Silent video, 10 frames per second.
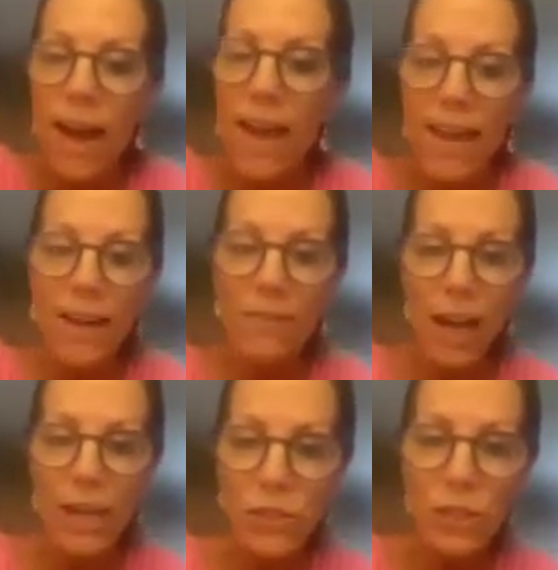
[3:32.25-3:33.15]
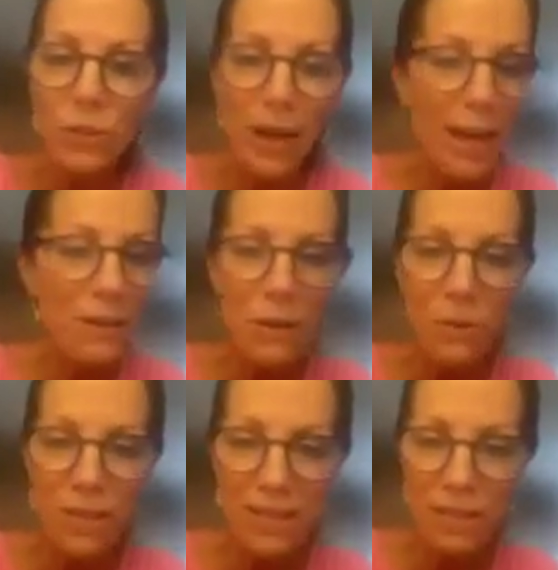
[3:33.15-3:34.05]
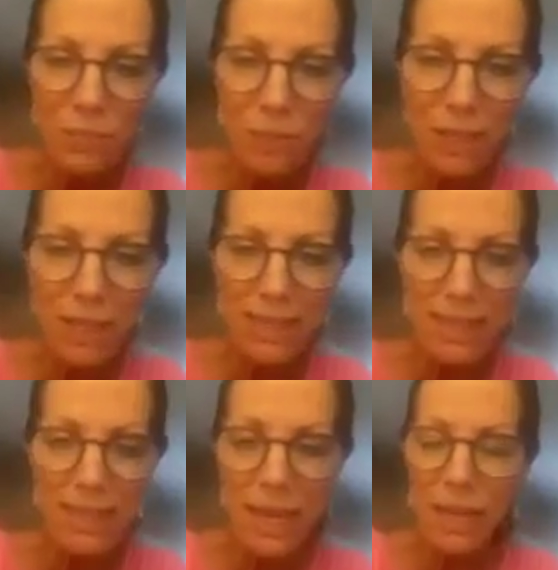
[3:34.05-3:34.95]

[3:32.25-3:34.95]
hey, I've got you. I know this experience.